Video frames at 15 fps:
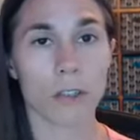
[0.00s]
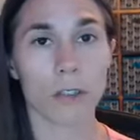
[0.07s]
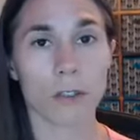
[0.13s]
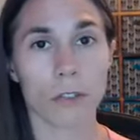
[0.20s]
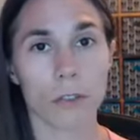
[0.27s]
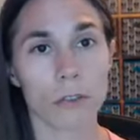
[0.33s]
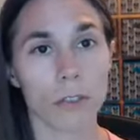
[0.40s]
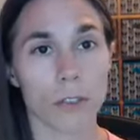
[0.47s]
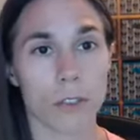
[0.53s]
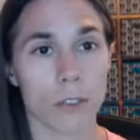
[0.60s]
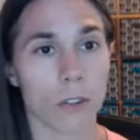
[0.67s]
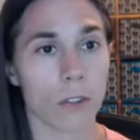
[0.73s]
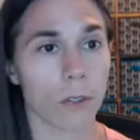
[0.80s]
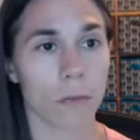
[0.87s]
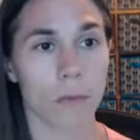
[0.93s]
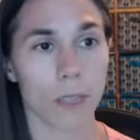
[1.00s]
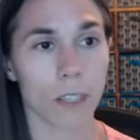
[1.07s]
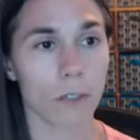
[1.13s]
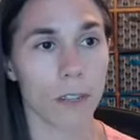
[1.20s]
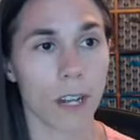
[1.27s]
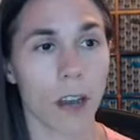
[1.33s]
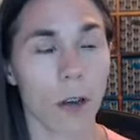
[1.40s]
So your students are
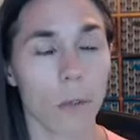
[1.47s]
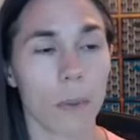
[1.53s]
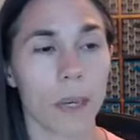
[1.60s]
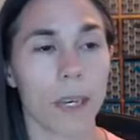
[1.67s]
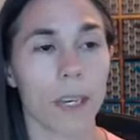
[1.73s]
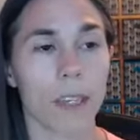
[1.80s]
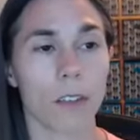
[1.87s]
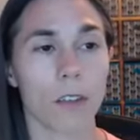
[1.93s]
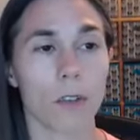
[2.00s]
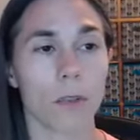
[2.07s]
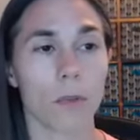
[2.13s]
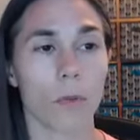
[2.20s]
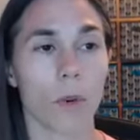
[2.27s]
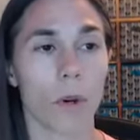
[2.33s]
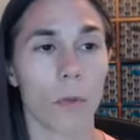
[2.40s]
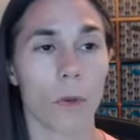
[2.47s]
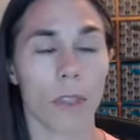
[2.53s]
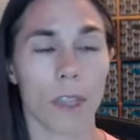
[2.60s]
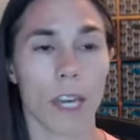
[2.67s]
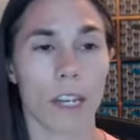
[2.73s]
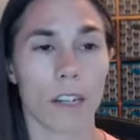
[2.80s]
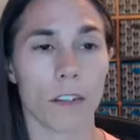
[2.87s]
even helping you
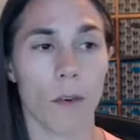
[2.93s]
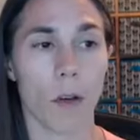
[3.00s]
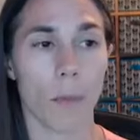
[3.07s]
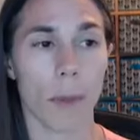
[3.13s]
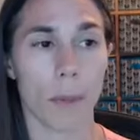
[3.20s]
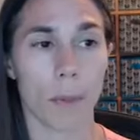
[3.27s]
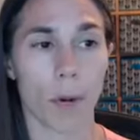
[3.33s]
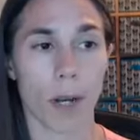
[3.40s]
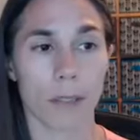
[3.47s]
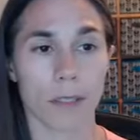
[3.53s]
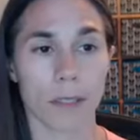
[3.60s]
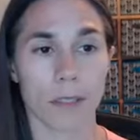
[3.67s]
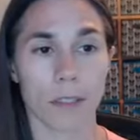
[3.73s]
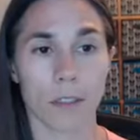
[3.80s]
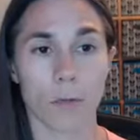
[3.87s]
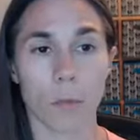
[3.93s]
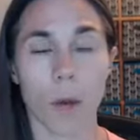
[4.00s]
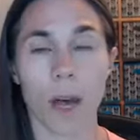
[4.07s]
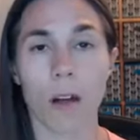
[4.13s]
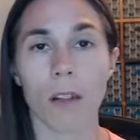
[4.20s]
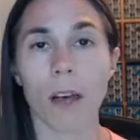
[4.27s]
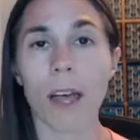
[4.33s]
with that development process as
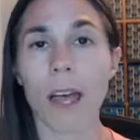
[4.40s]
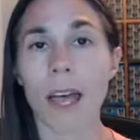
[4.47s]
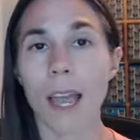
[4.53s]
well.